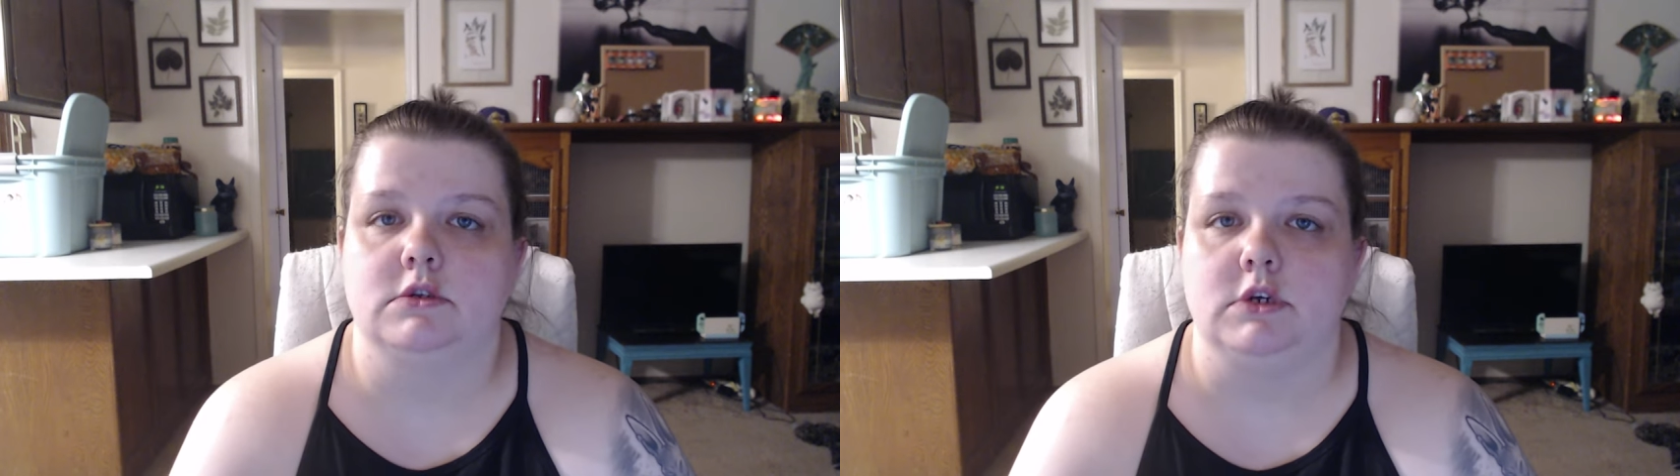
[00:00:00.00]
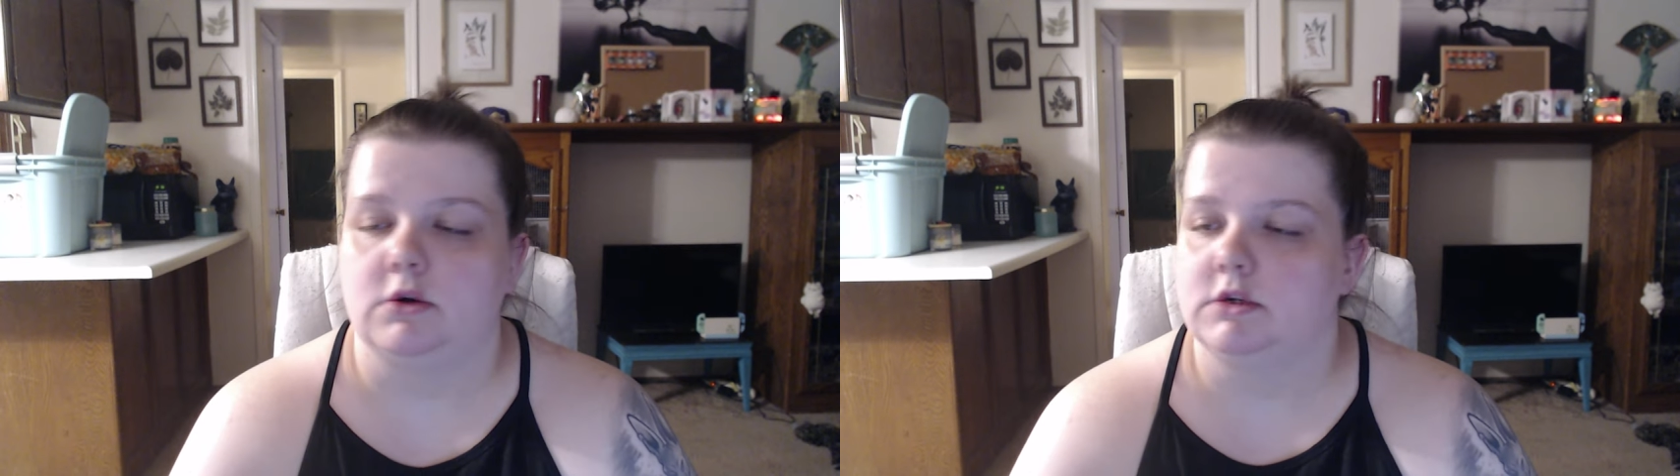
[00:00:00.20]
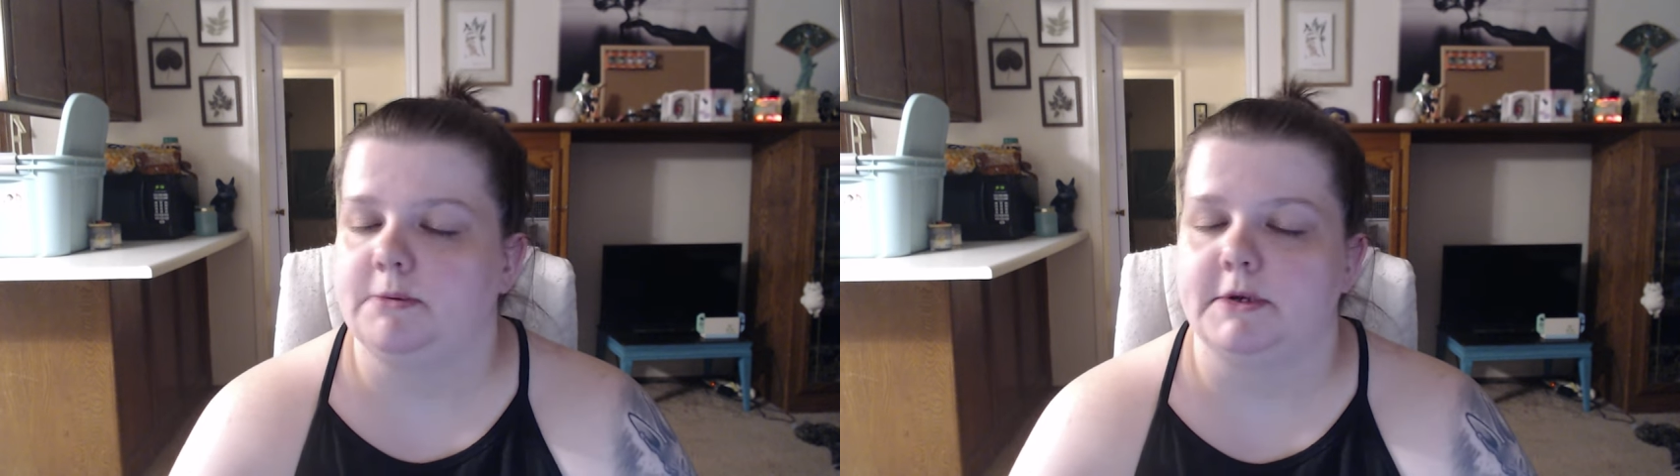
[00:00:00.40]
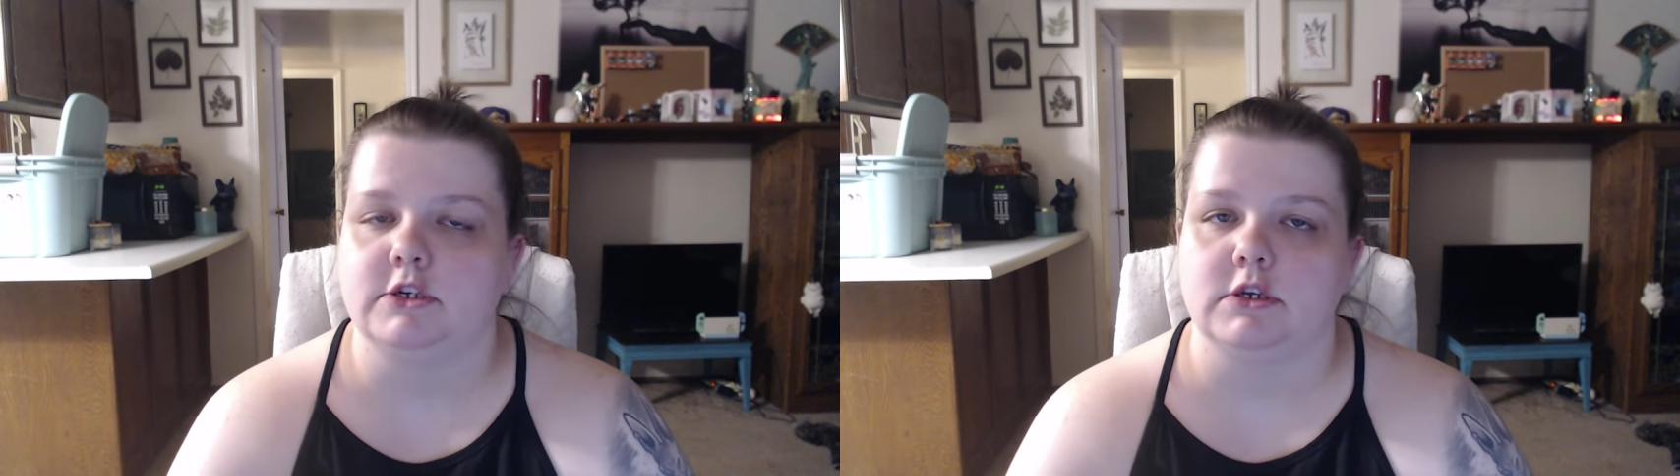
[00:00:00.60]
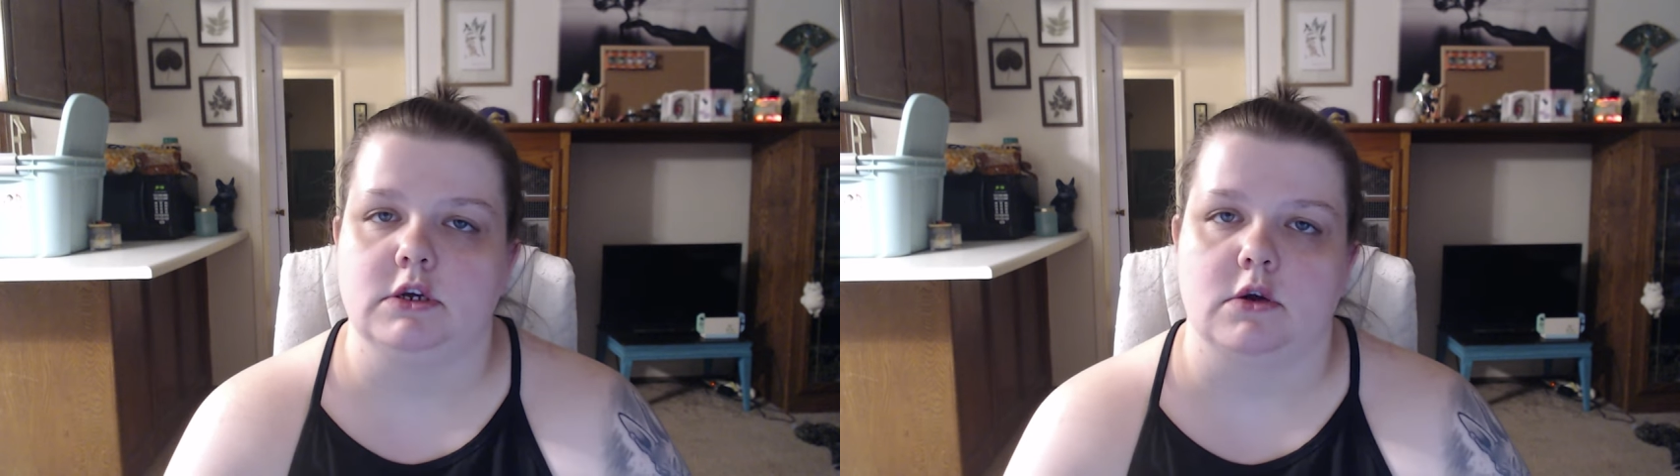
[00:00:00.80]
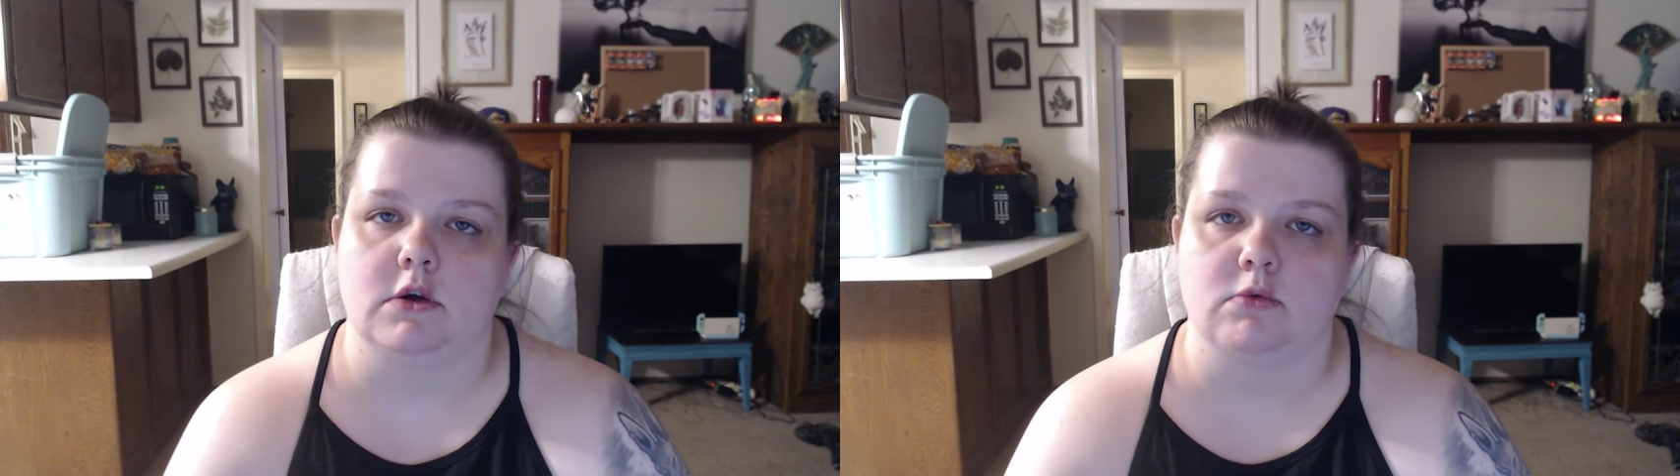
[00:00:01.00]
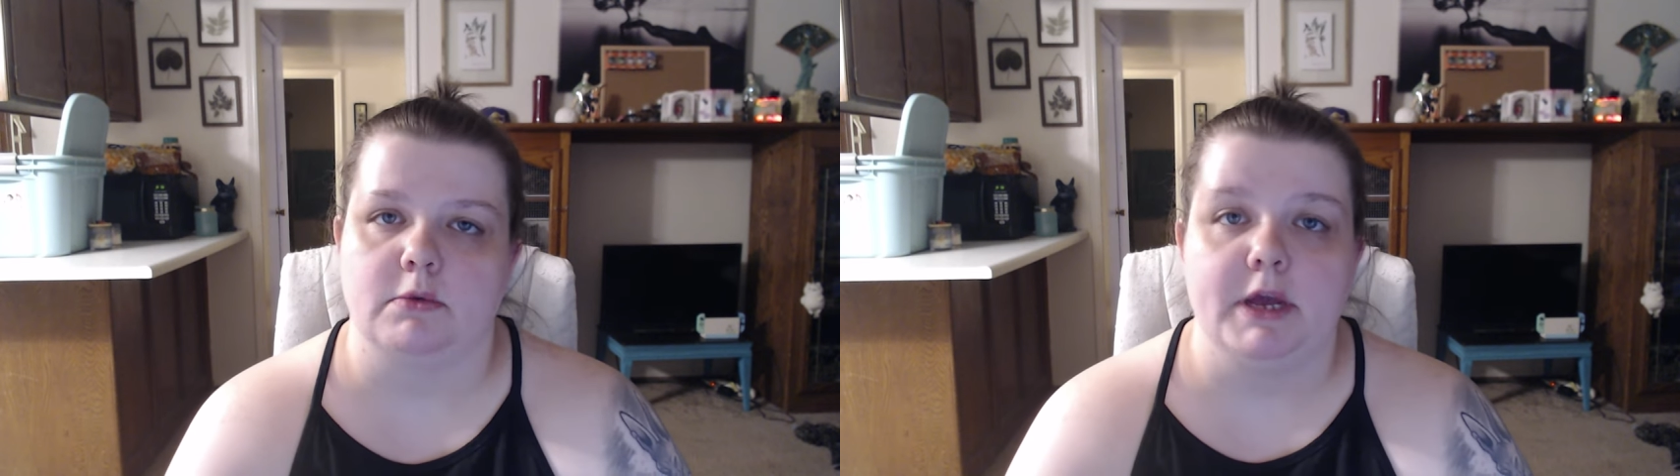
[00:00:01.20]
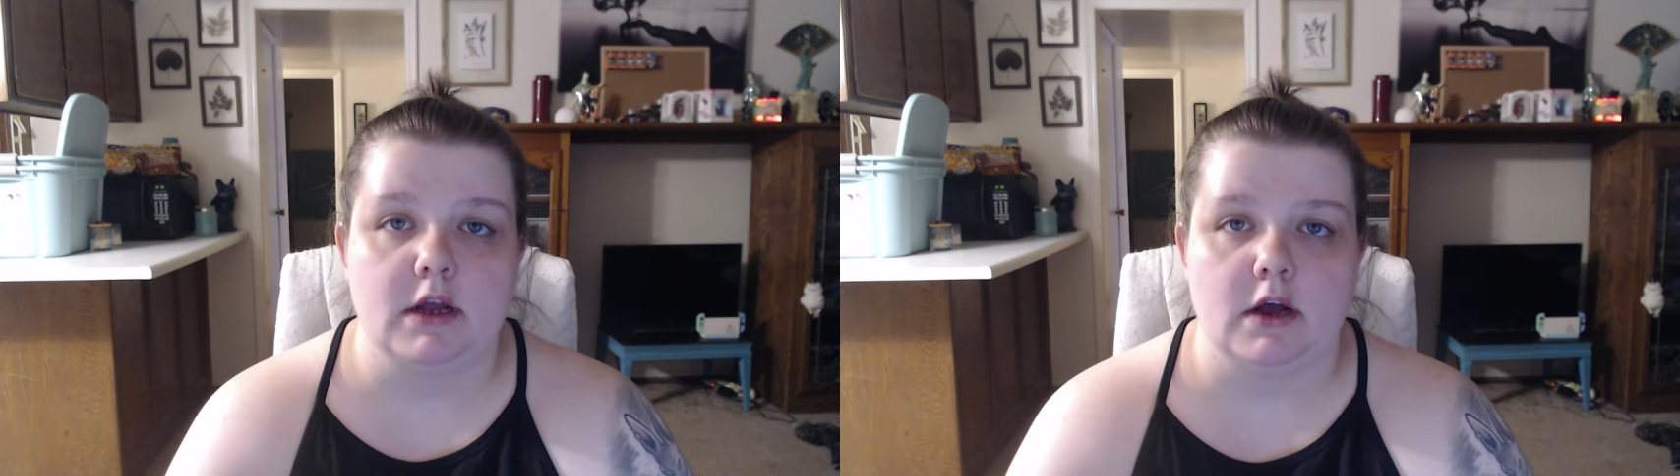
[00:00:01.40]
you know, especially your
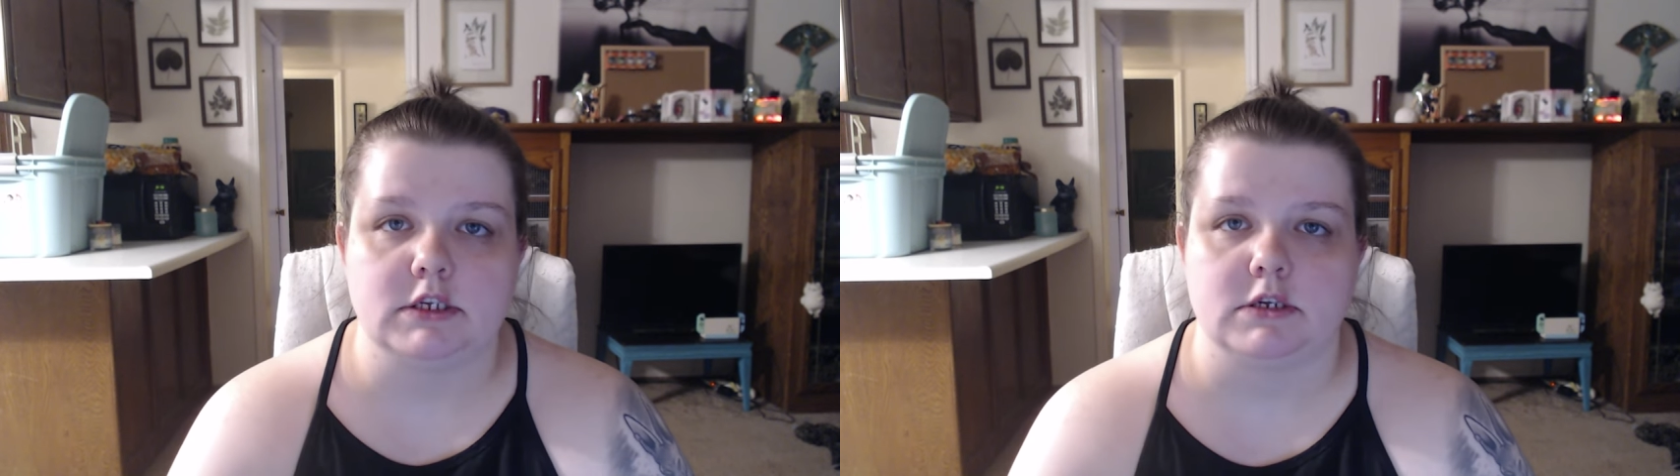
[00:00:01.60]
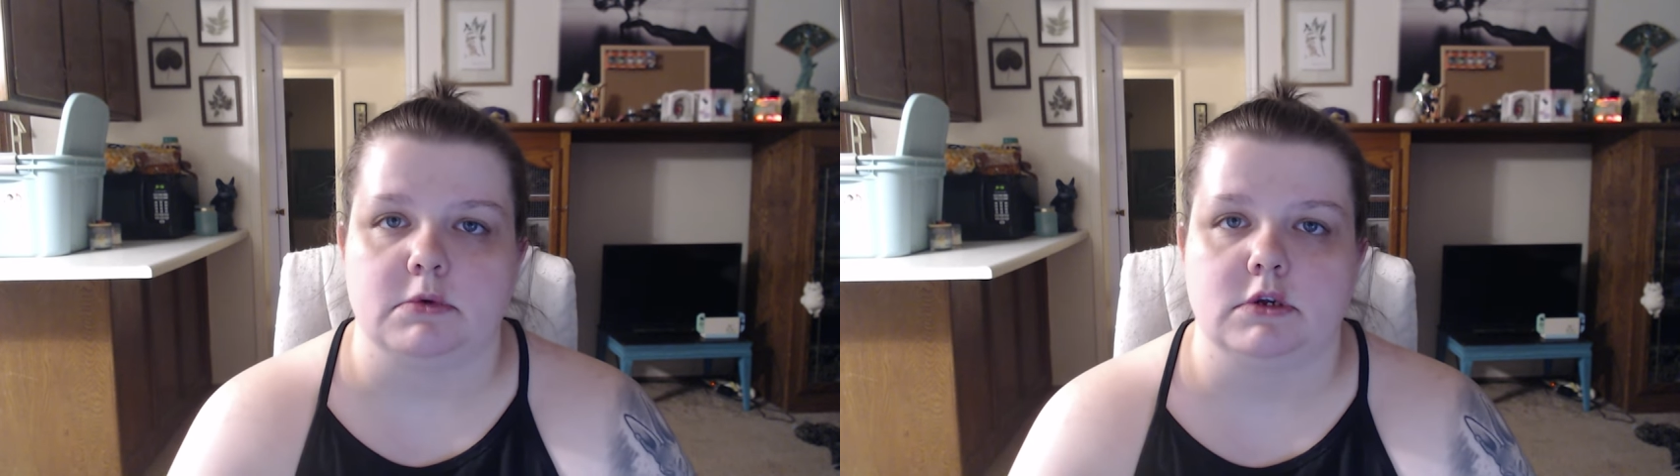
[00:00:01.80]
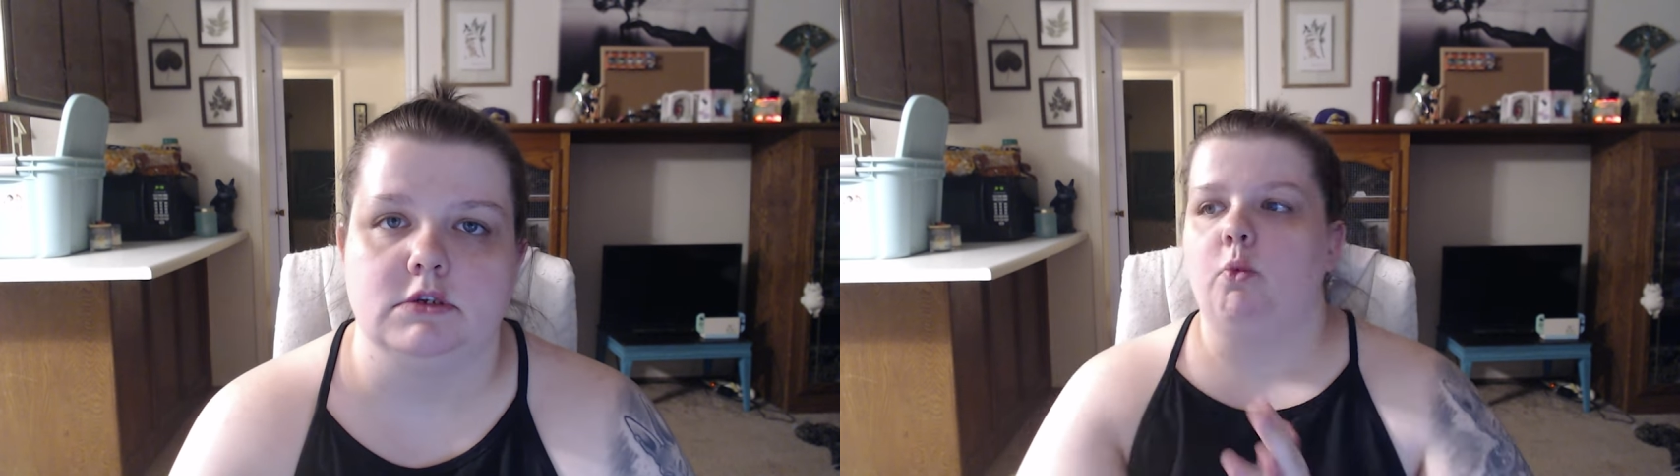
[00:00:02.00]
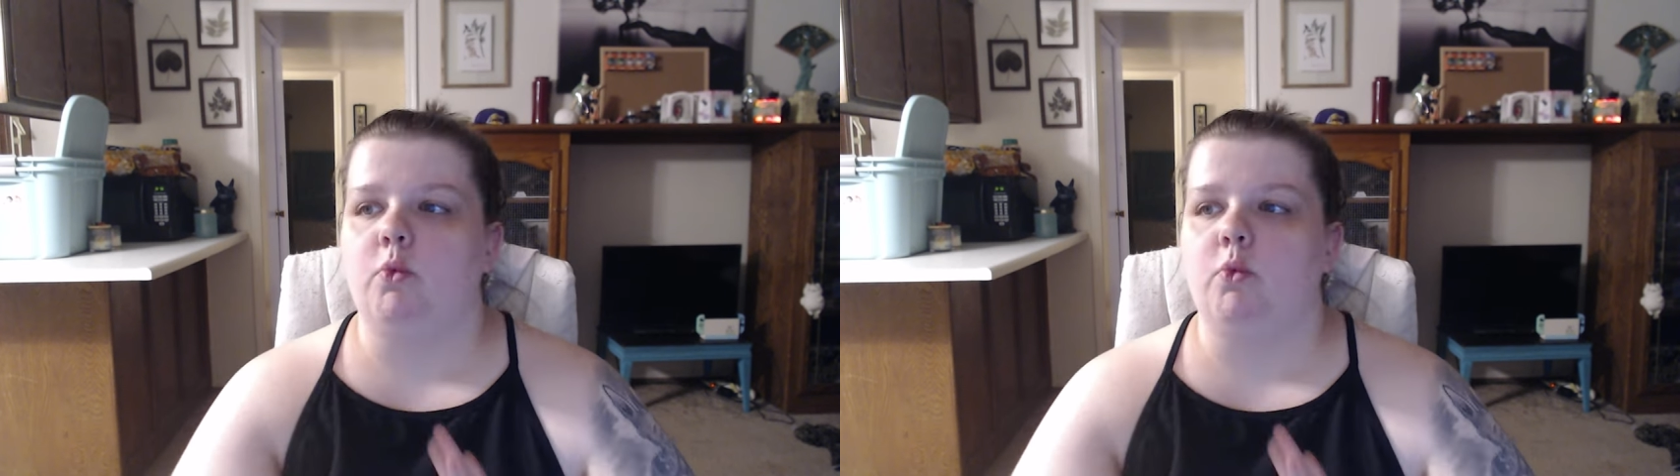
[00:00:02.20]
repeat customers.